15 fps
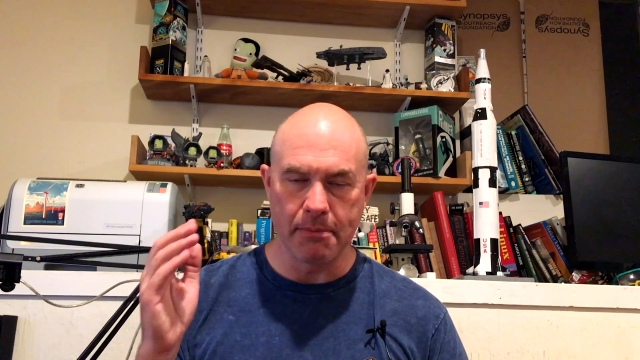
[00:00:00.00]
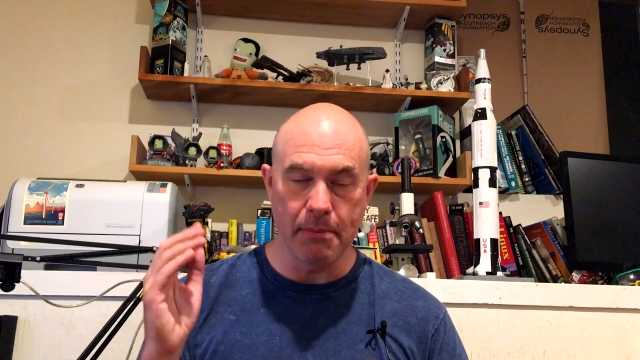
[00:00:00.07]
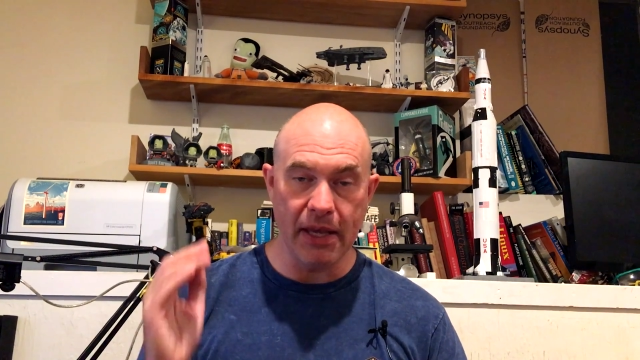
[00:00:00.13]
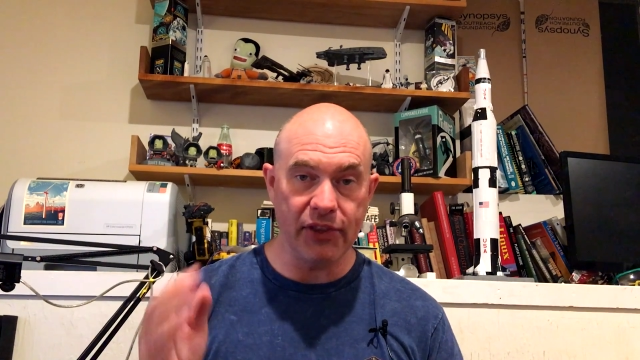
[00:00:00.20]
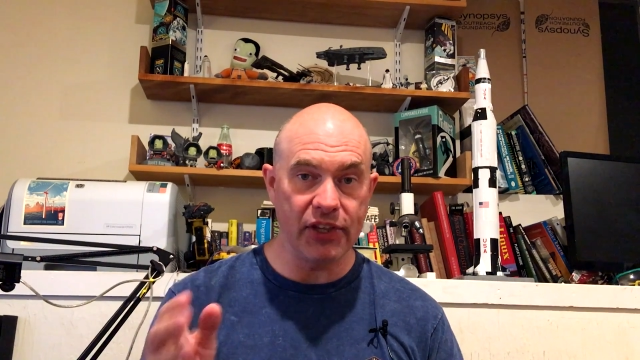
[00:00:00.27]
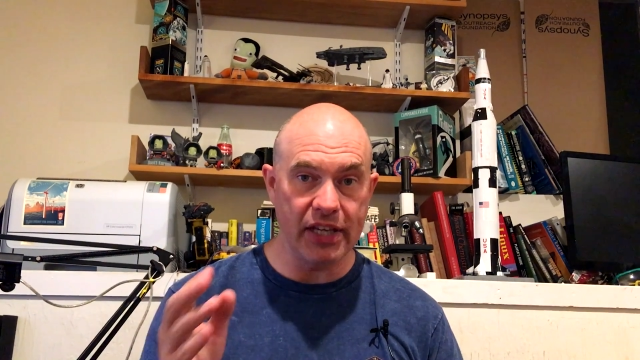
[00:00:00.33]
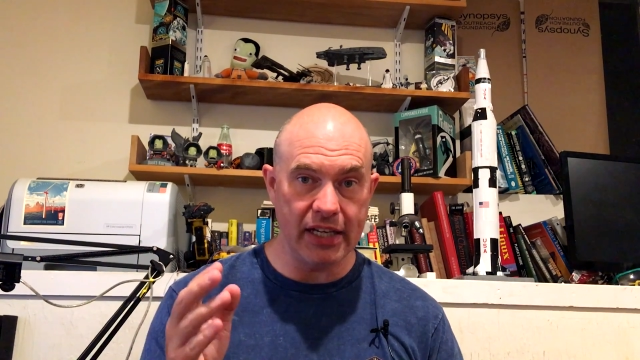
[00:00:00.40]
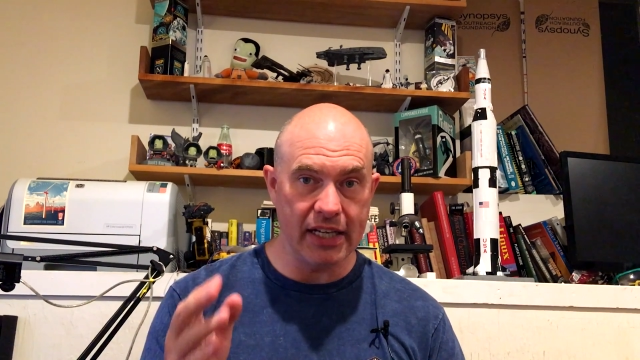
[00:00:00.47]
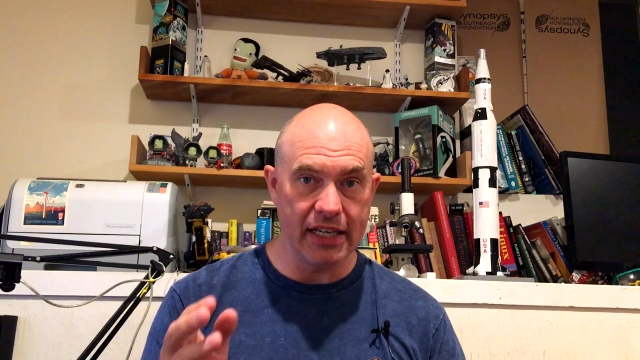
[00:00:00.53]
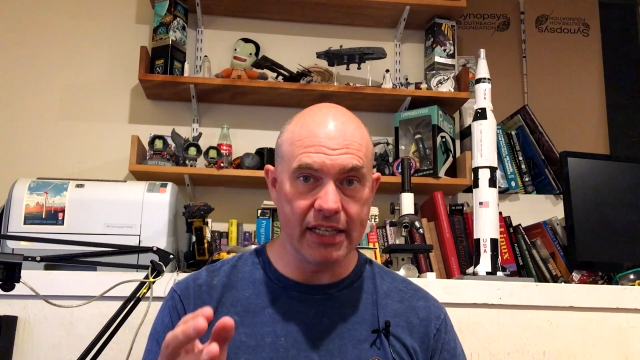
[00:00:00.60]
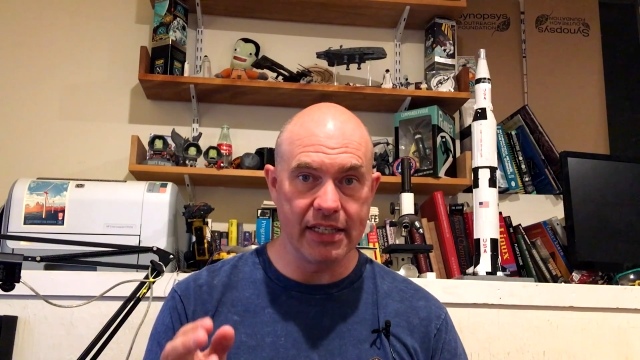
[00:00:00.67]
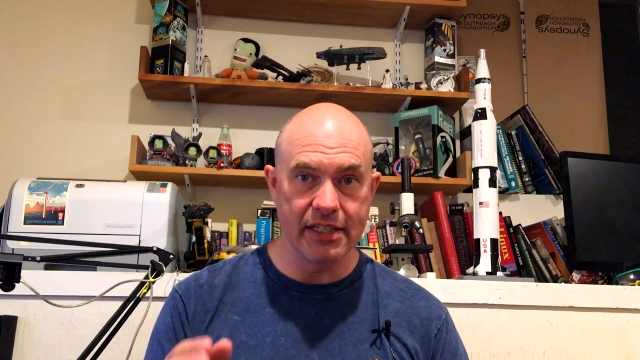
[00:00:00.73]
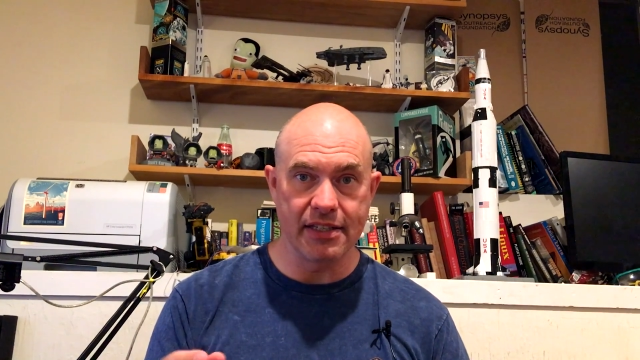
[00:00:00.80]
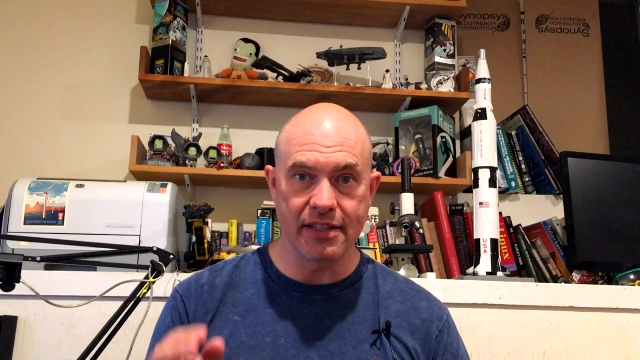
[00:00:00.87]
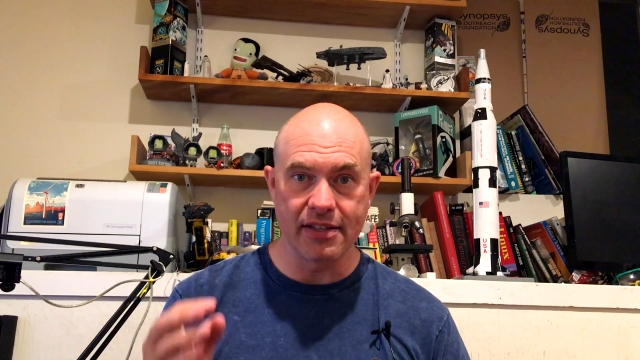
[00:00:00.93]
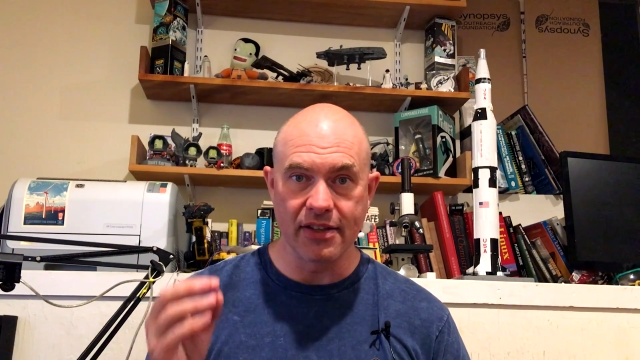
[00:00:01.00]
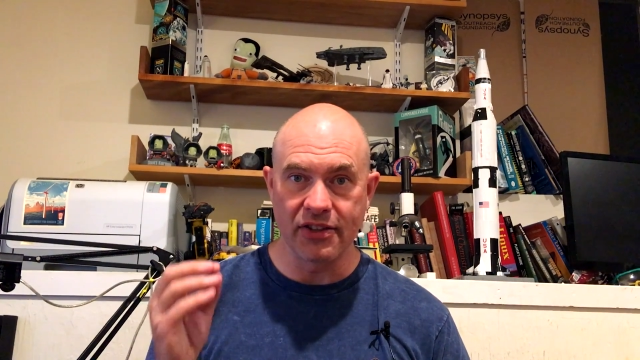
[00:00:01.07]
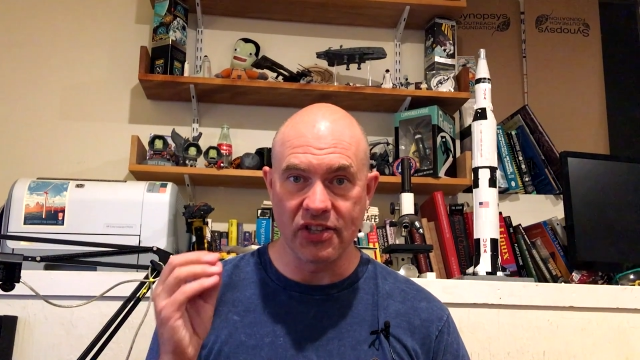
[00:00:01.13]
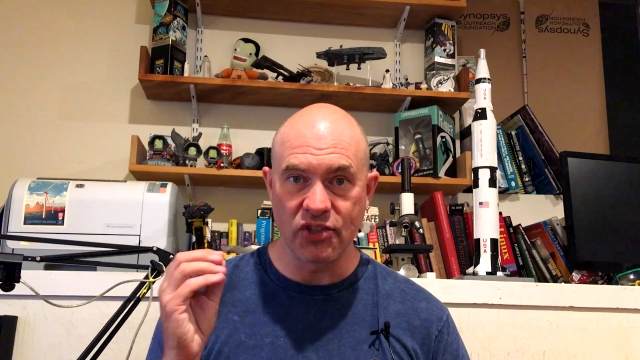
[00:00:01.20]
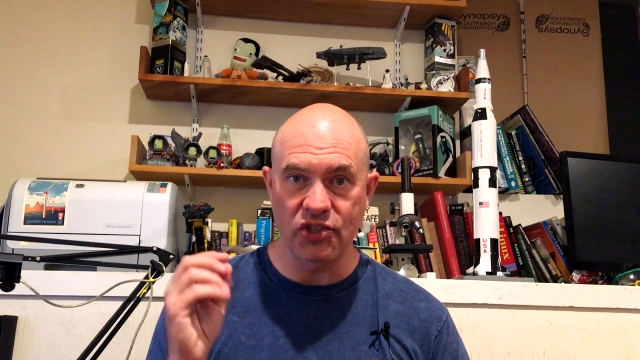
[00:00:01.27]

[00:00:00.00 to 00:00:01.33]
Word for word: Methane is the